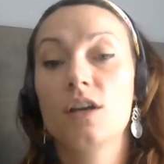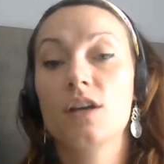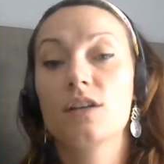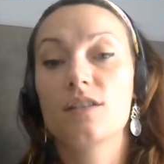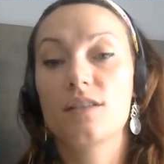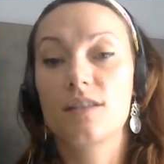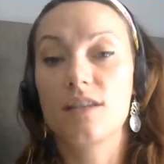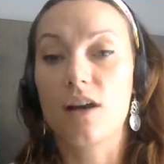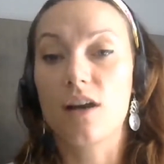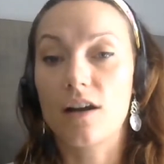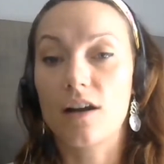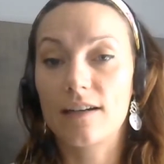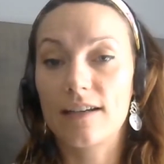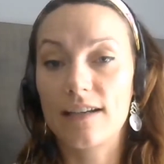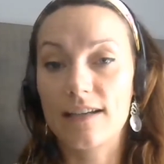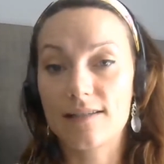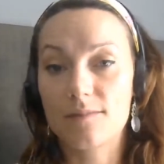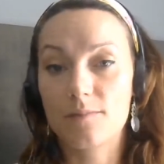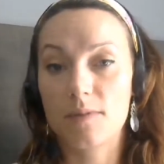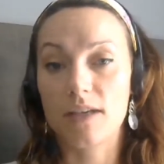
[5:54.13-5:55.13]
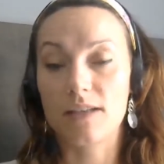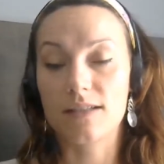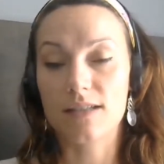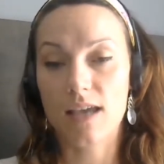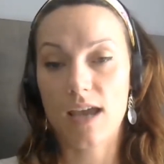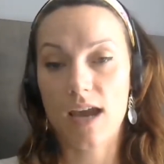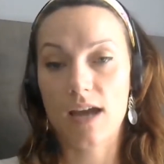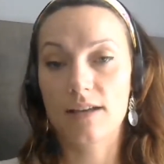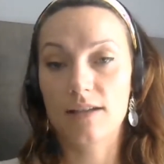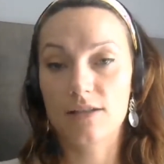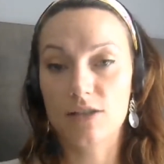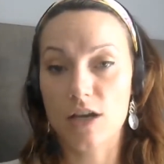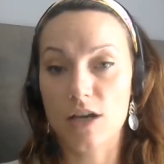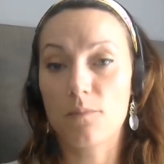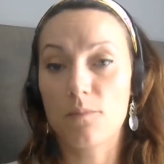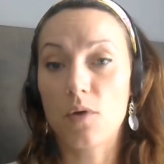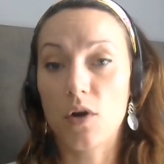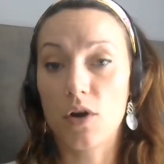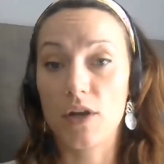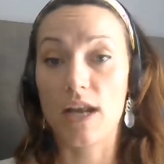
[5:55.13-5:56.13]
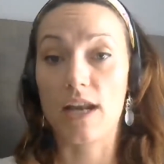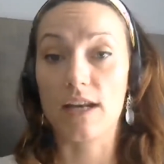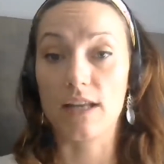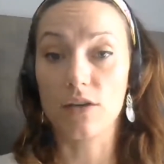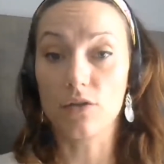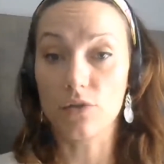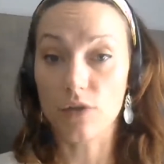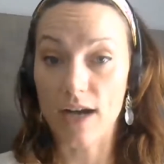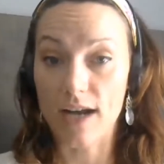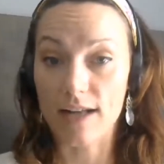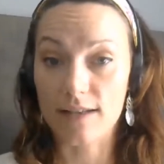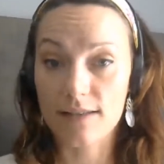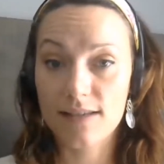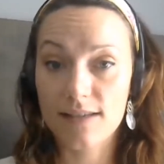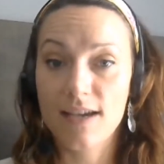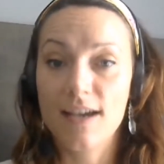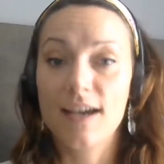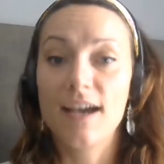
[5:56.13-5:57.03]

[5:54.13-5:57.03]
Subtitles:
to the RESP to catch up on any grants.